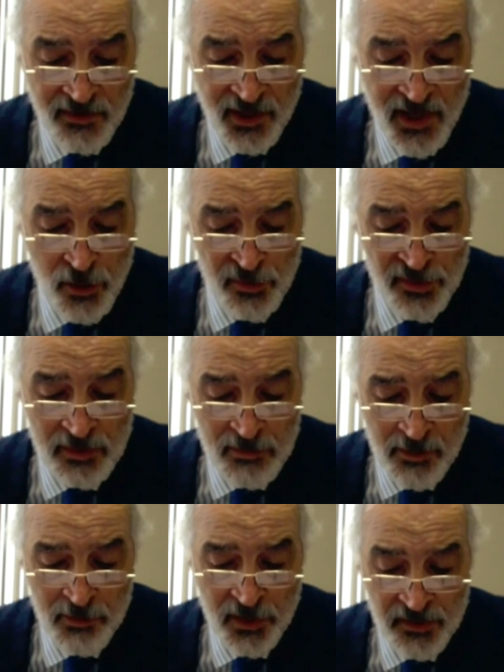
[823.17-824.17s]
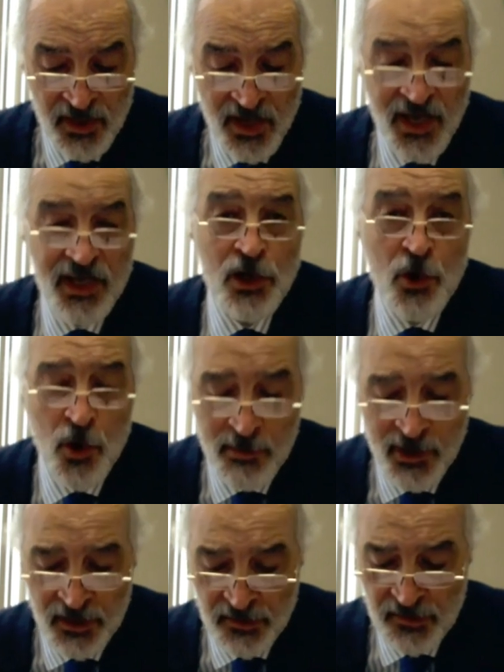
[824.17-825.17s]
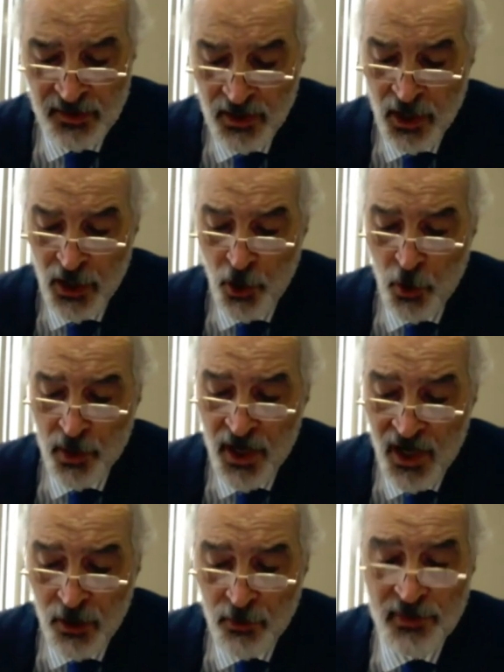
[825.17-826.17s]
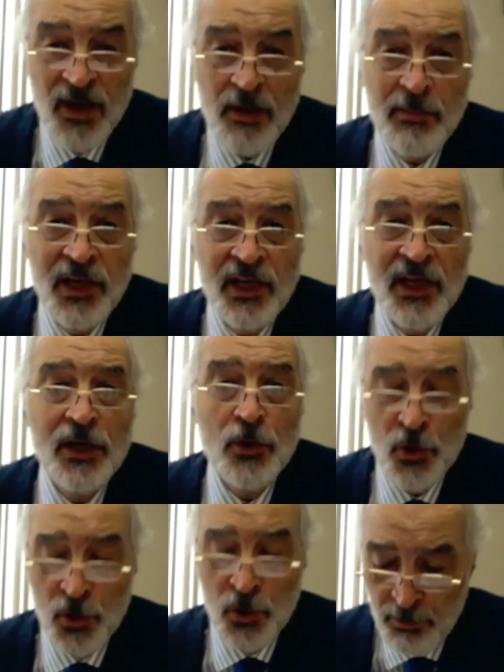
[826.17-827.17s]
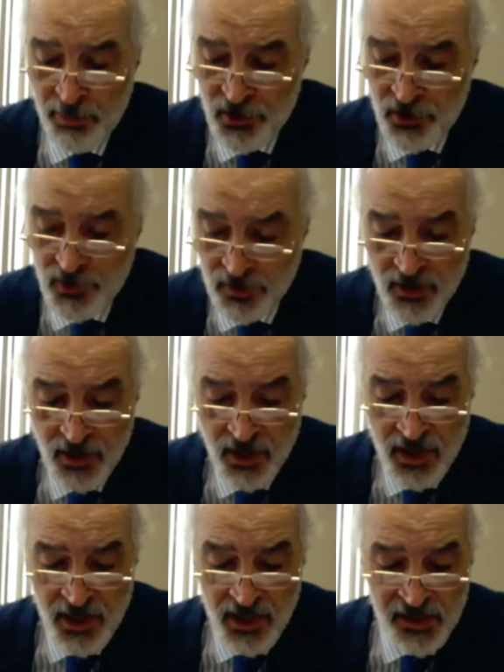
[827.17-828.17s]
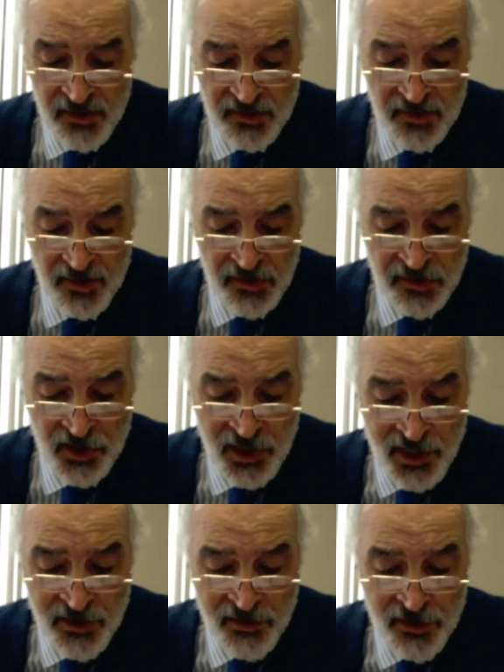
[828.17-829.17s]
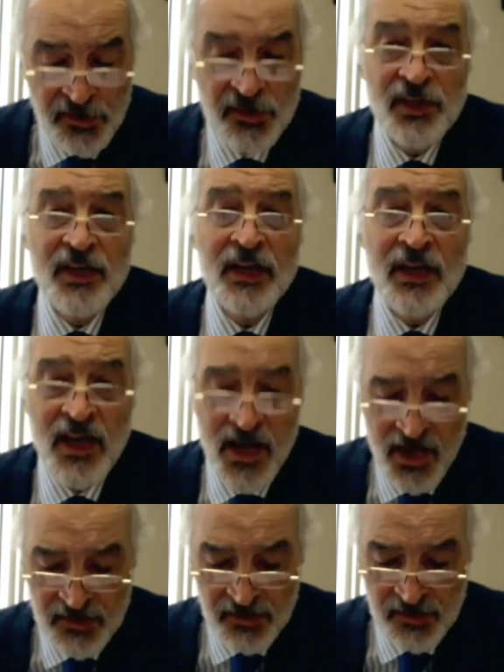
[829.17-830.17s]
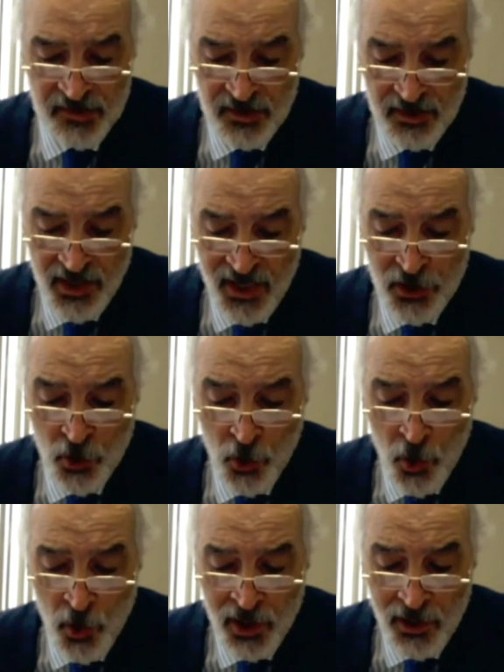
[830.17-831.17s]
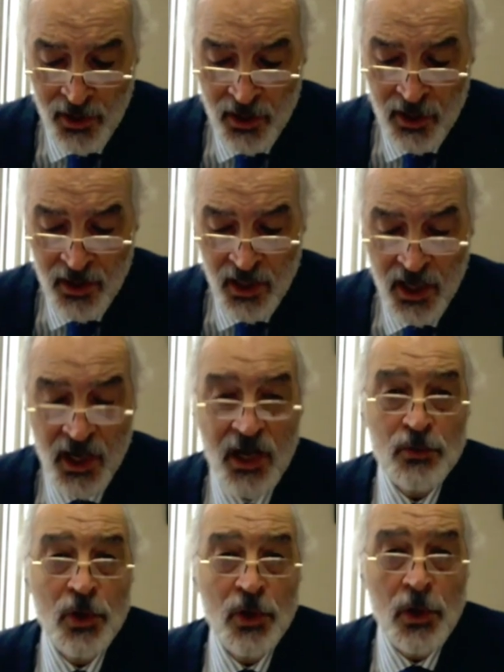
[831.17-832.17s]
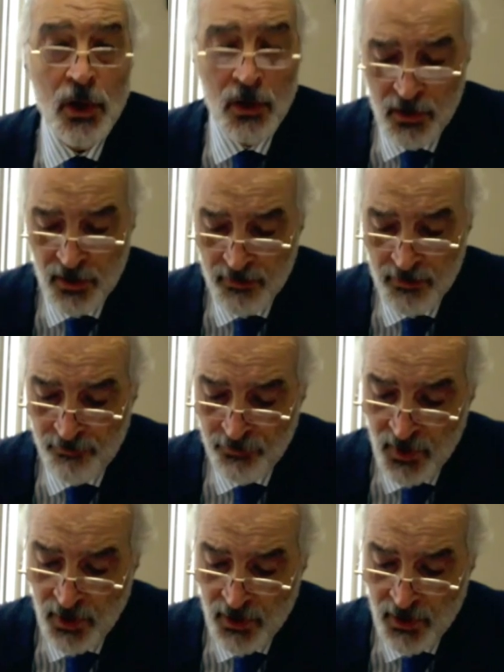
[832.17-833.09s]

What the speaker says: or the other Council members any comments on how the American occupation is stealing the Syrian gas and oil around the clock.